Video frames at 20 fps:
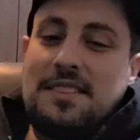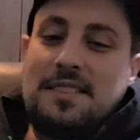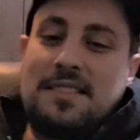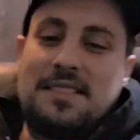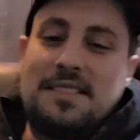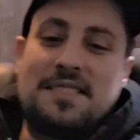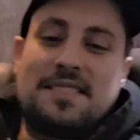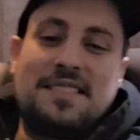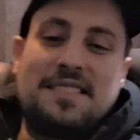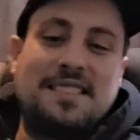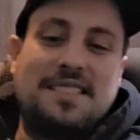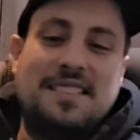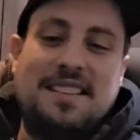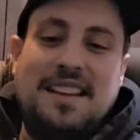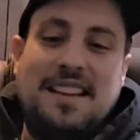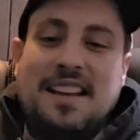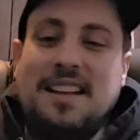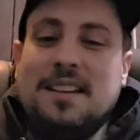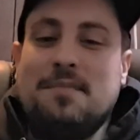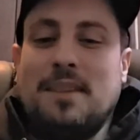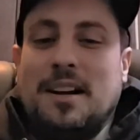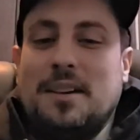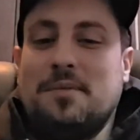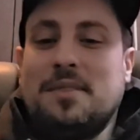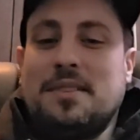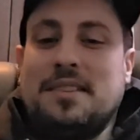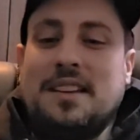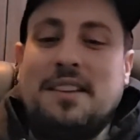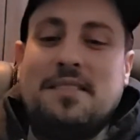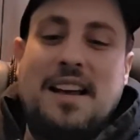Because anybody
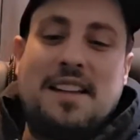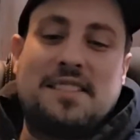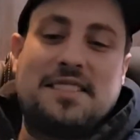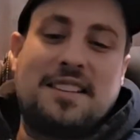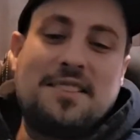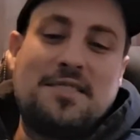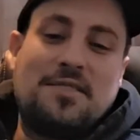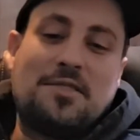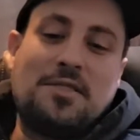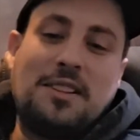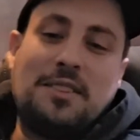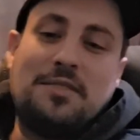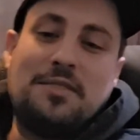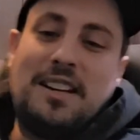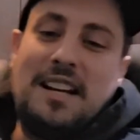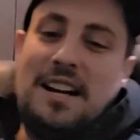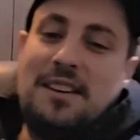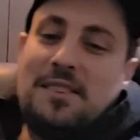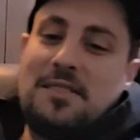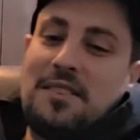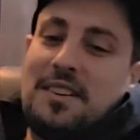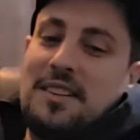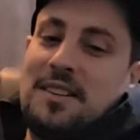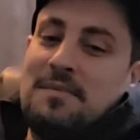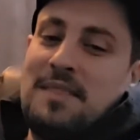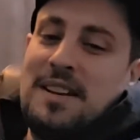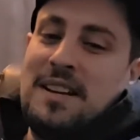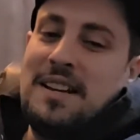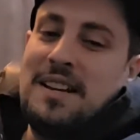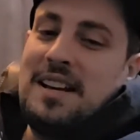who has control of an
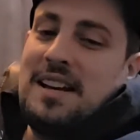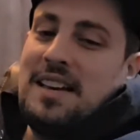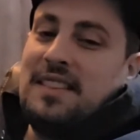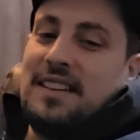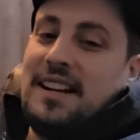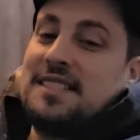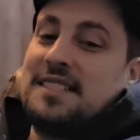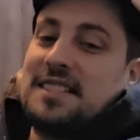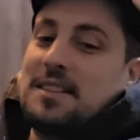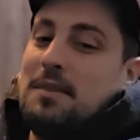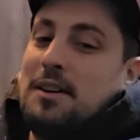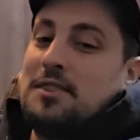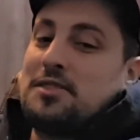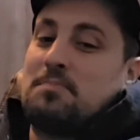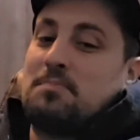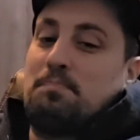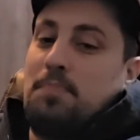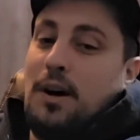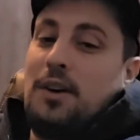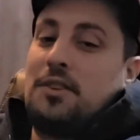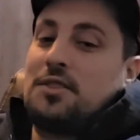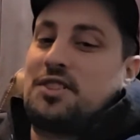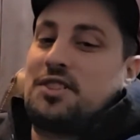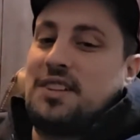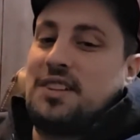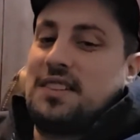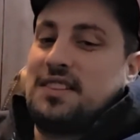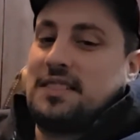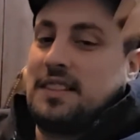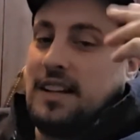algorithm. That's the most
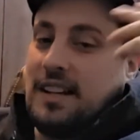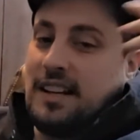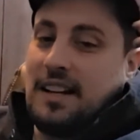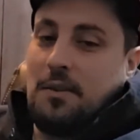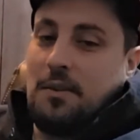bullshit thing.